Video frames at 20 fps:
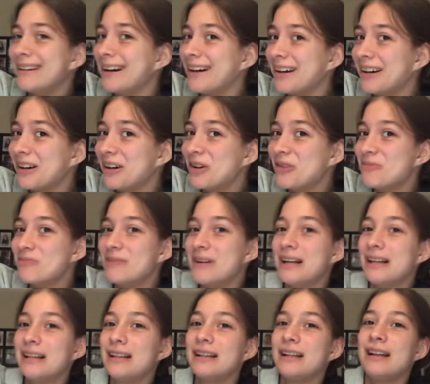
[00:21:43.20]
Um,
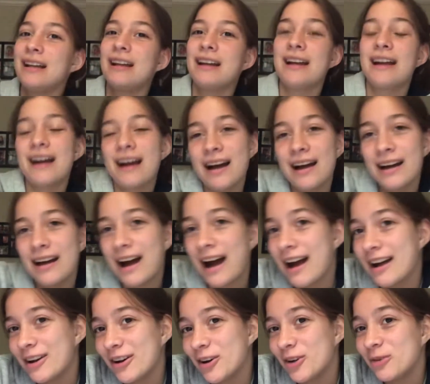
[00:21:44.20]
I
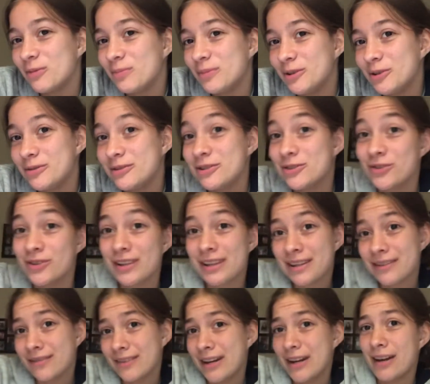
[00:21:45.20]
hope you enjoyed
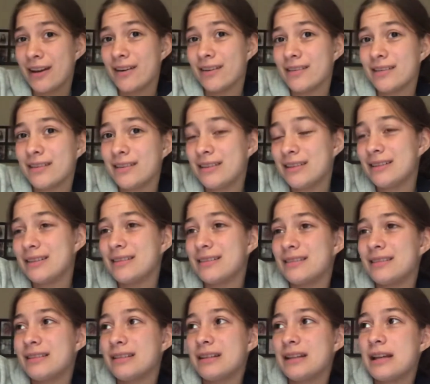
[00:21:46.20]
the video.
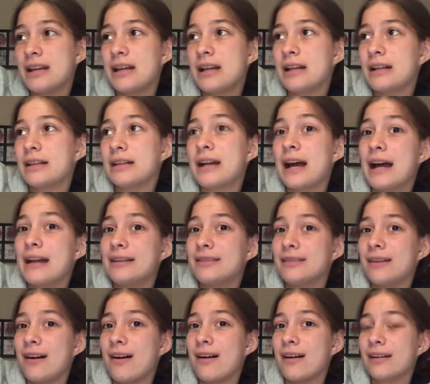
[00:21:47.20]
Kind of
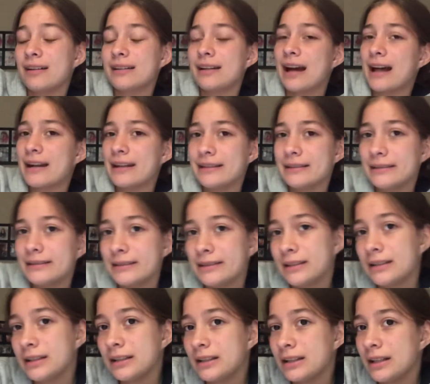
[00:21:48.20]
long, kind of,
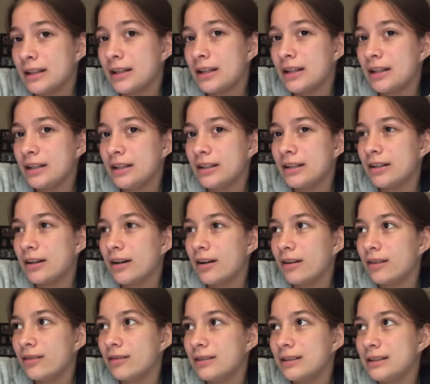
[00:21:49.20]
you
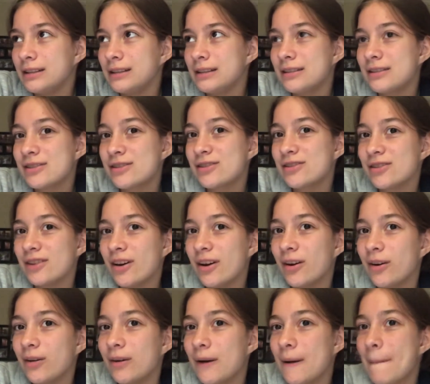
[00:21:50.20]
know.
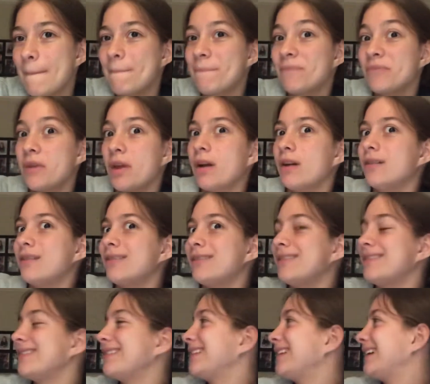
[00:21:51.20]
So Excuse me, but this
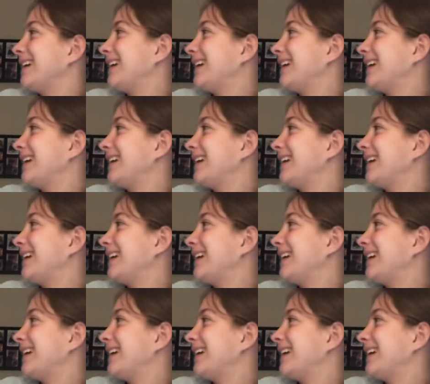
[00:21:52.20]
is my